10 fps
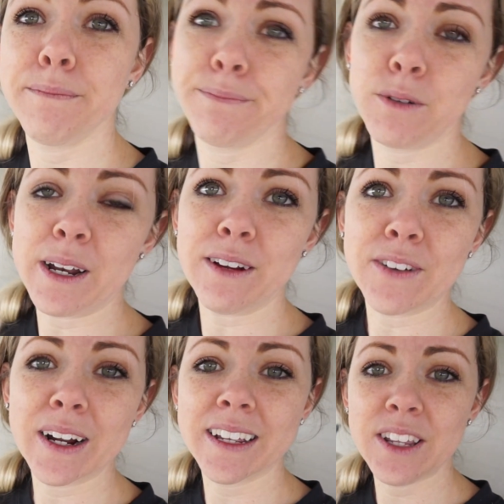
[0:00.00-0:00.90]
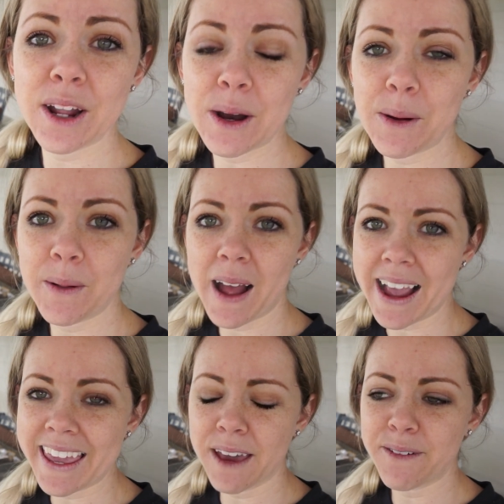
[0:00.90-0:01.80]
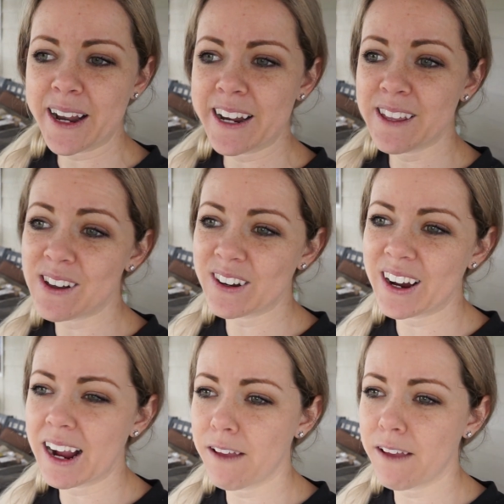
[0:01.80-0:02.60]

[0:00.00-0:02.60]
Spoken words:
whatever, you know, I can't wait any longer.